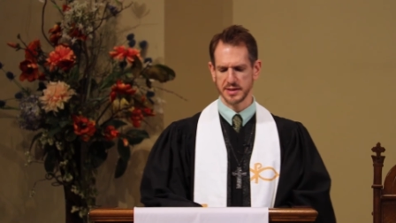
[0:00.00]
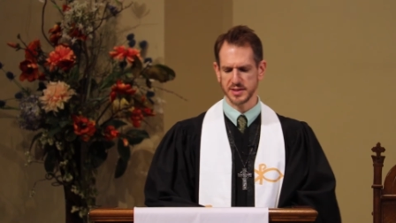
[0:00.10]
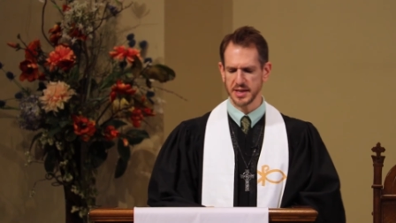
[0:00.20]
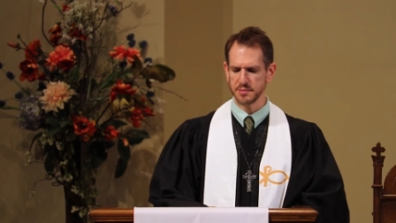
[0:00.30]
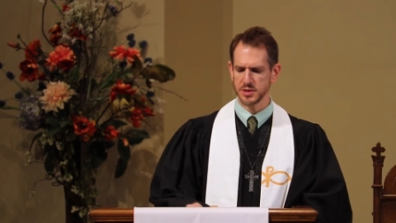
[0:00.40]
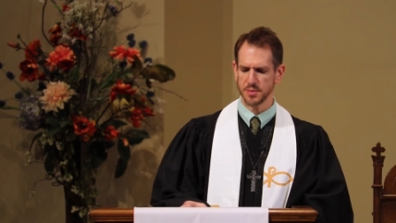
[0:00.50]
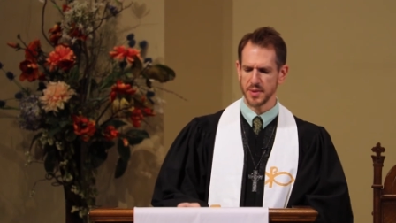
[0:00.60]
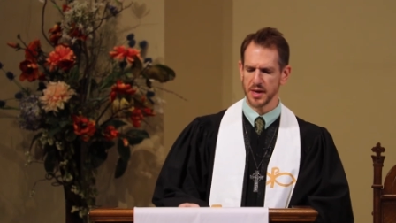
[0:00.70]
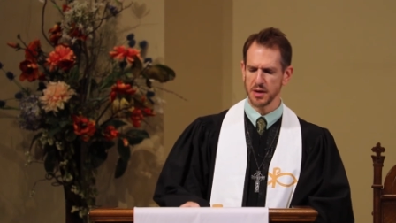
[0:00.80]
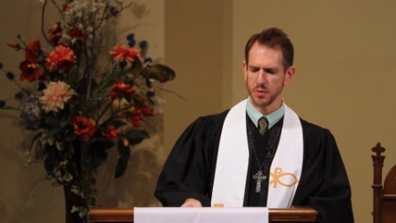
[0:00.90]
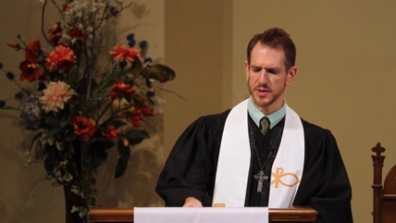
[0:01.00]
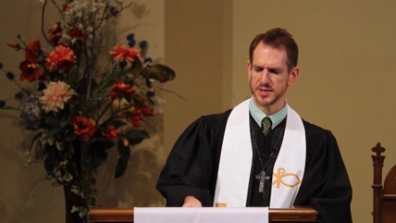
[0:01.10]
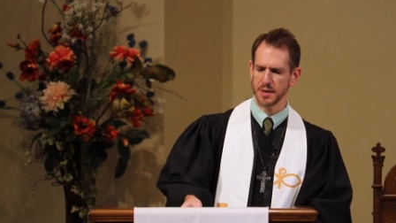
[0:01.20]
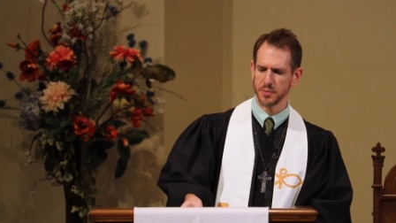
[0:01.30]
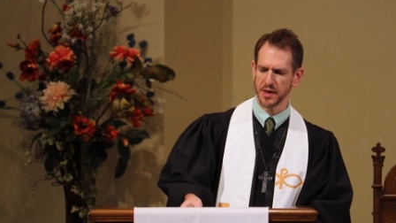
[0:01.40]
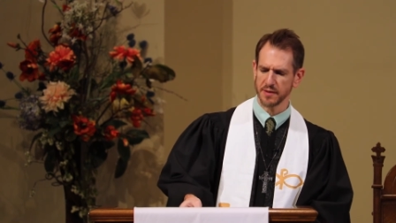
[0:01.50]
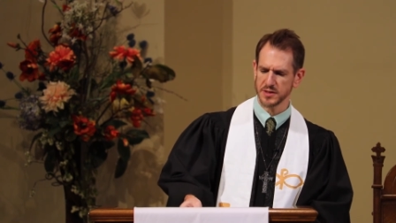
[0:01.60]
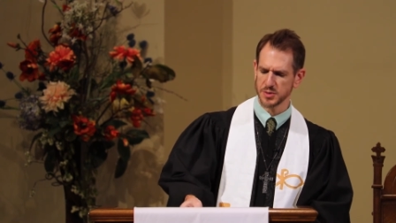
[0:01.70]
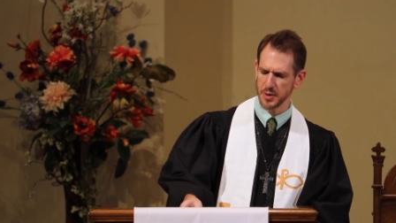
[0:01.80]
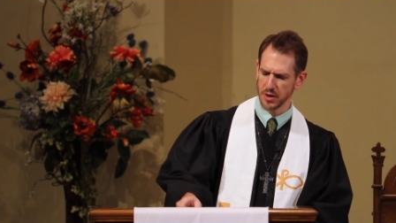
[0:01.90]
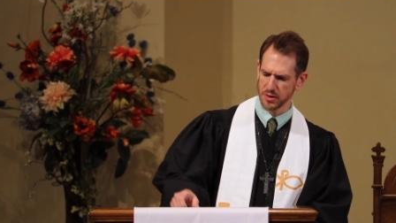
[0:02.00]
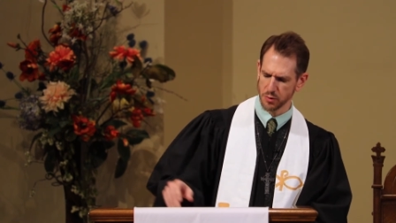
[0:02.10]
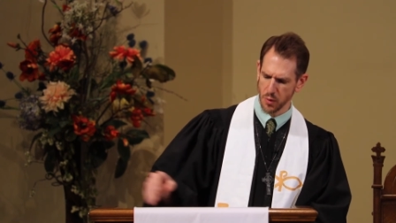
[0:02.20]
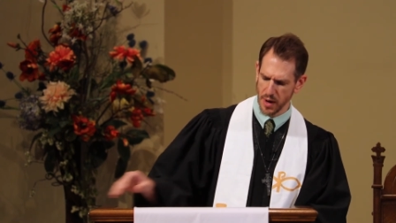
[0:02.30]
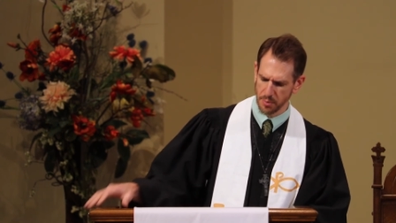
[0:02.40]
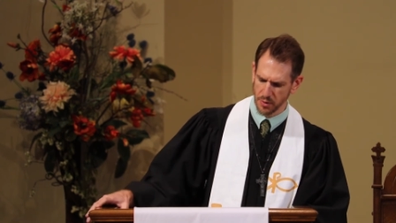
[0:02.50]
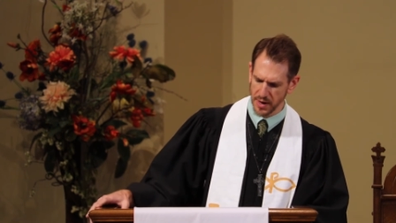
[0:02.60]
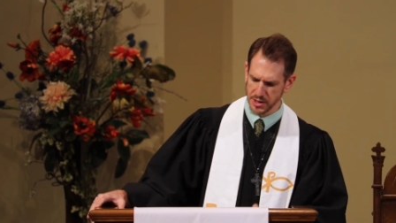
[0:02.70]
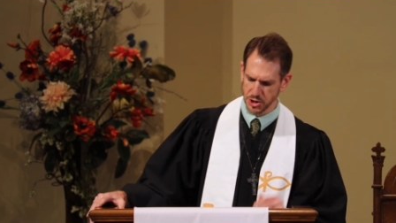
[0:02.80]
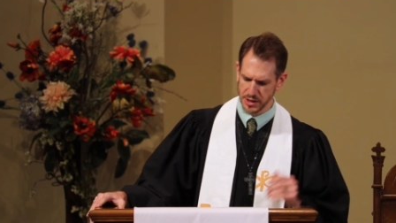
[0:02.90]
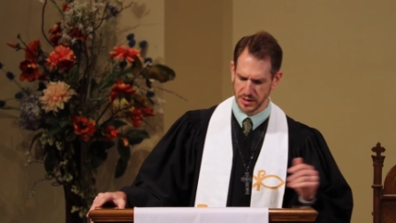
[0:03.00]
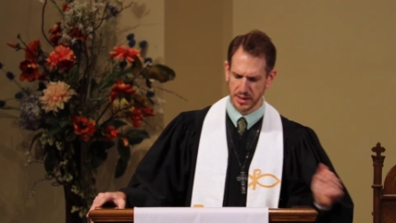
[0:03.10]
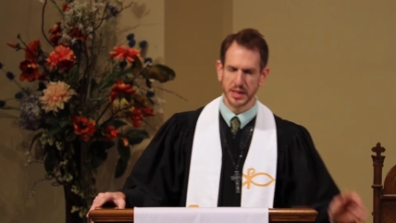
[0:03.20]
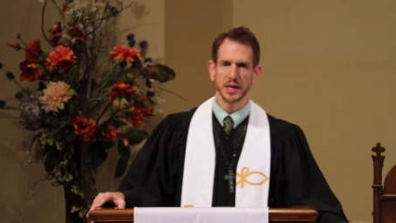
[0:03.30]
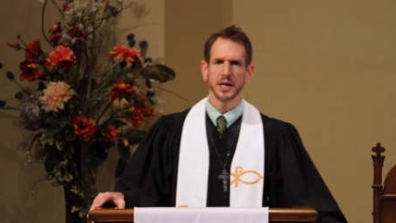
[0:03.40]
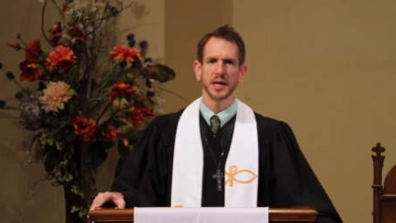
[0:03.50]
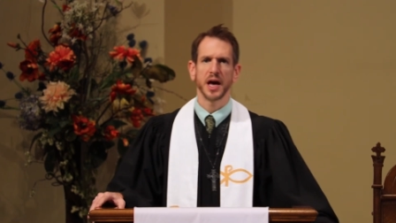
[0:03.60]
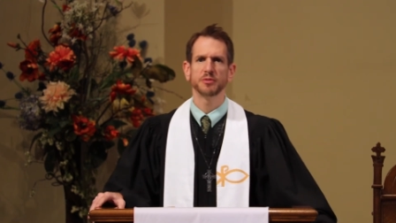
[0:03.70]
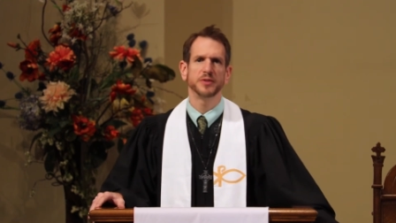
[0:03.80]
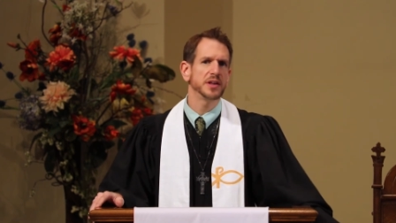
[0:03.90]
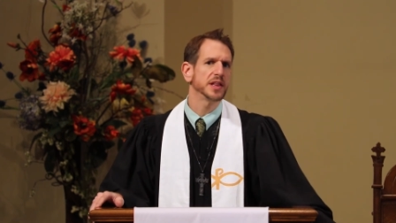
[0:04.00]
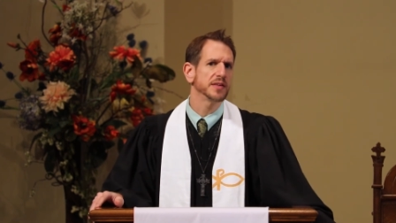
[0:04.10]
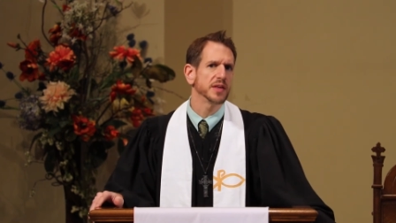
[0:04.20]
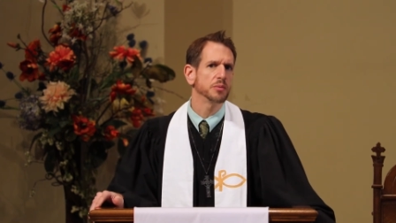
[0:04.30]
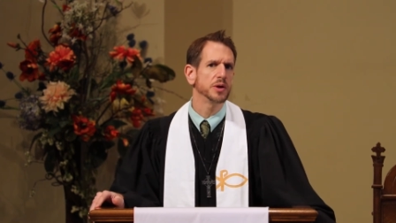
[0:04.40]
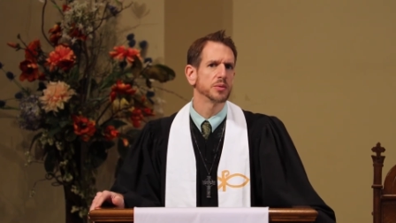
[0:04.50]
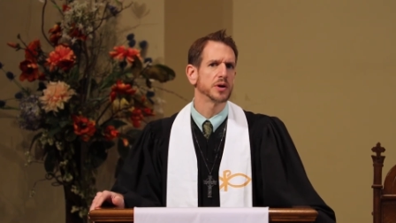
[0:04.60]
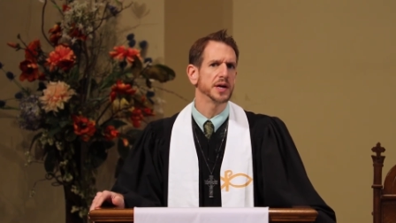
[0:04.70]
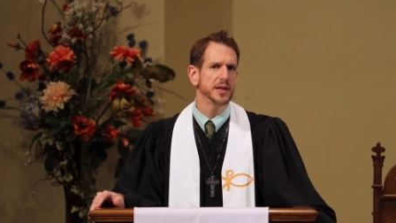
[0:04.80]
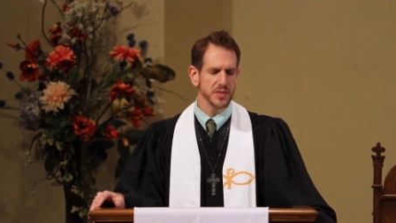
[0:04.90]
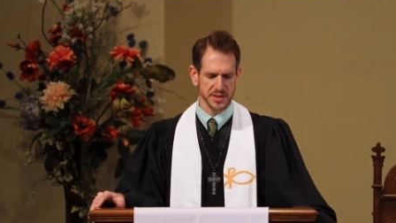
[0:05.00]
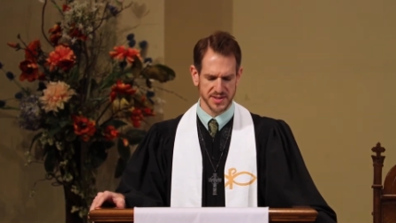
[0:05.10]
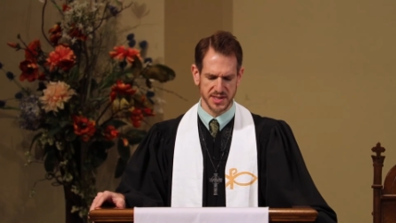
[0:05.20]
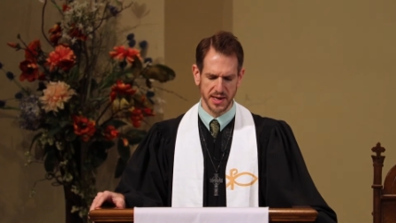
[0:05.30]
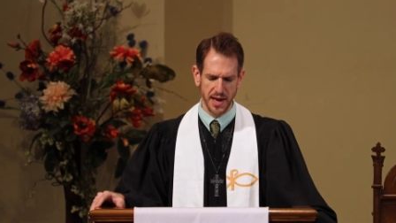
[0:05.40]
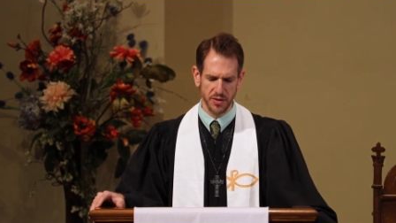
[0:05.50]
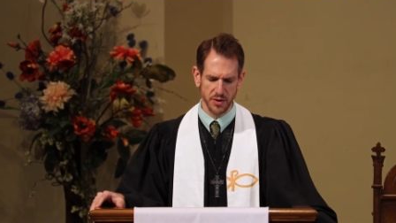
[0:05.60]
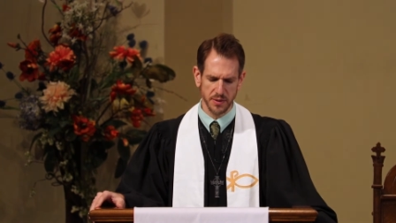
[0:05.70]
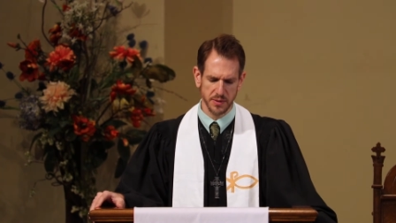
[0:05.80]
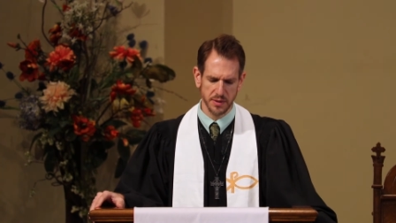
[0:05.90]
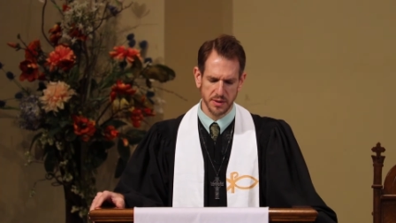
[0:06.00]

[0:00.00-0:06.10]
it seemed to me, with something of a spirit of cooperation, a feeling that we were in this together,